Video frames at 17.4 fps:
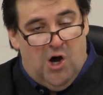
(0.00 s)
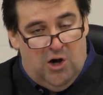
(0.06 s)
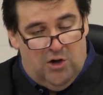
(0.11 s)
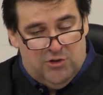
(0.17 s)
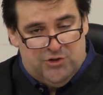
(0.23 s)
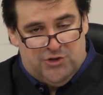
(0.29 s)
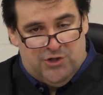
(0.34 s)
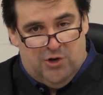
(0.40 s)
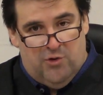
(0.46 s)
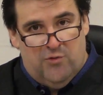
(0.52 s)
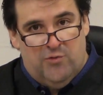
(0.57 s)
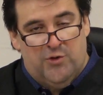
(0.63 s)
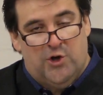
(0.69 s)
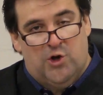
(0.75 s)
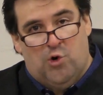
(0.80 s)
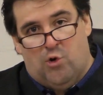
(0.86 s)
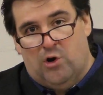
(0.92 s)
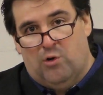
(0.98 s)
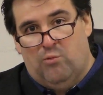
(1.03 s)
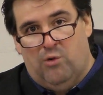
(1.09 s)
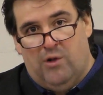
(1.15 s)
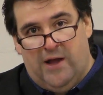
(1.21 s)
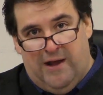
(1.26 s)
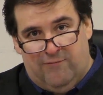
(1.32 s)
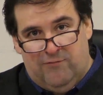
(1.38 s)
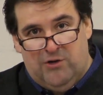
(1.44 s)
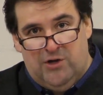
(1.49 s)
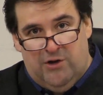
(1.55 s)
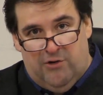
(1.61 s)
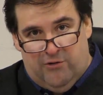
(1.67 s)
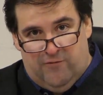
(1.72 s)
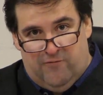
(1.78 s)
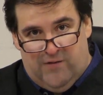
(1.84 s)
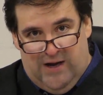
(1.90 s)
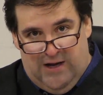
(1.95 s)
Also, the court will have to
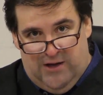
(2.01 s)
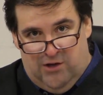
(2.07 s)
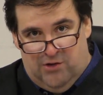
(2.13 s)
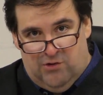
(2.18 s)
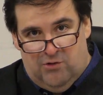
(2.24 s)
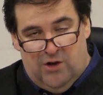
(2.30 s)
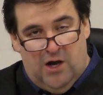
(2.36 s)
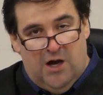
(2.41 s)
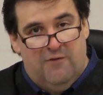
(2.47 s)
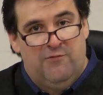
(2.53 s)
notify you